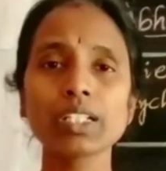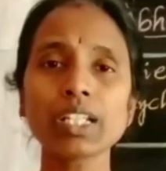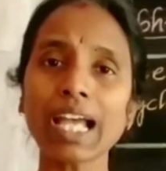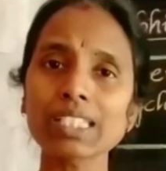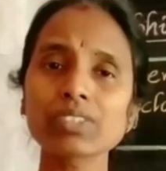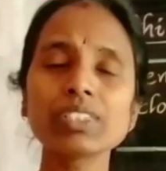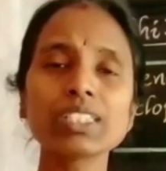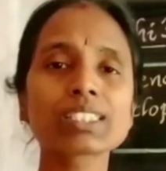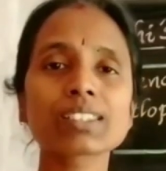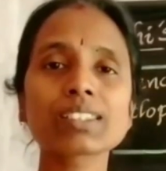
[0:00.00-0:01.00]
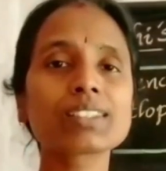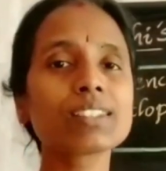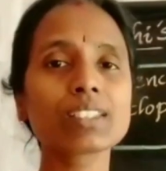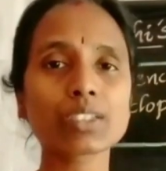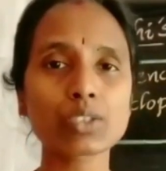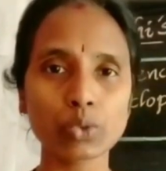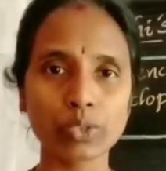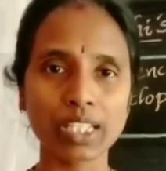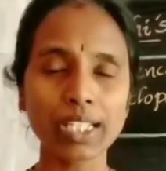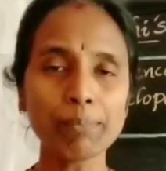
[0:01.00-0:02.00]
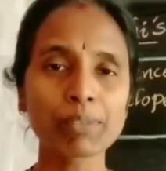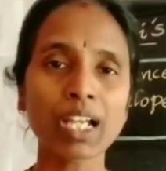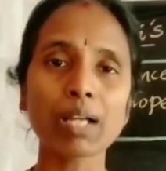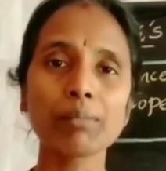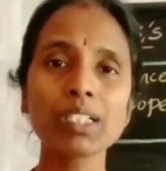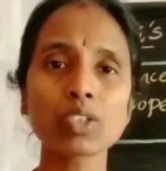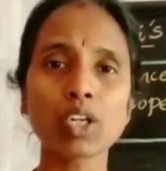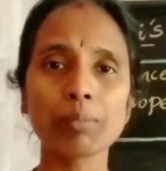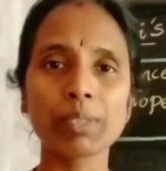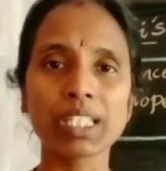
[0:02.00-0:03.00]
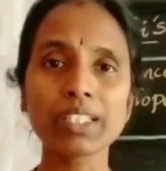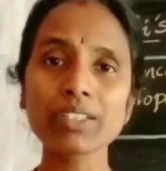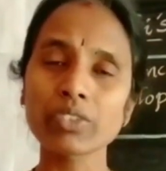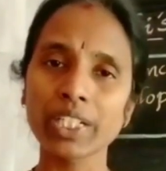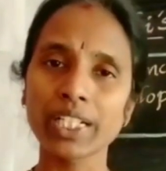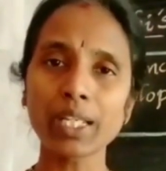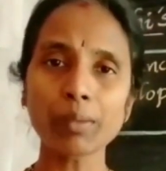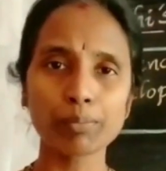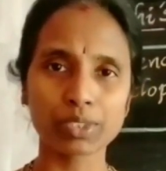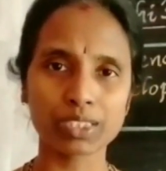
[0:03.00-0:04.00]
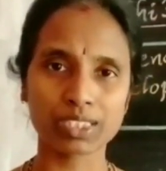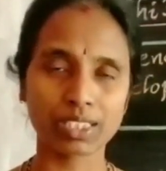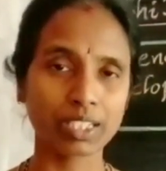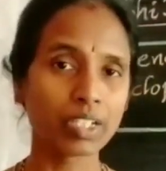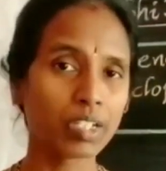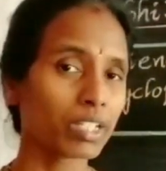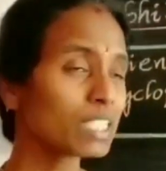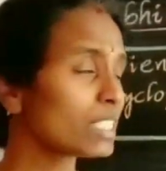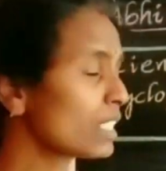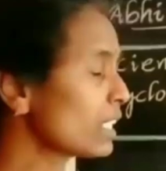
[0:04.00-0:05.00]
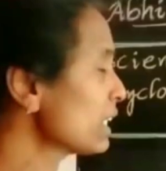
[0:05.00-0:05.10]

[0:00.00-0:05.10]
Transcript: as we discussed in the story, Abhi's hobby is reading books. Recently, he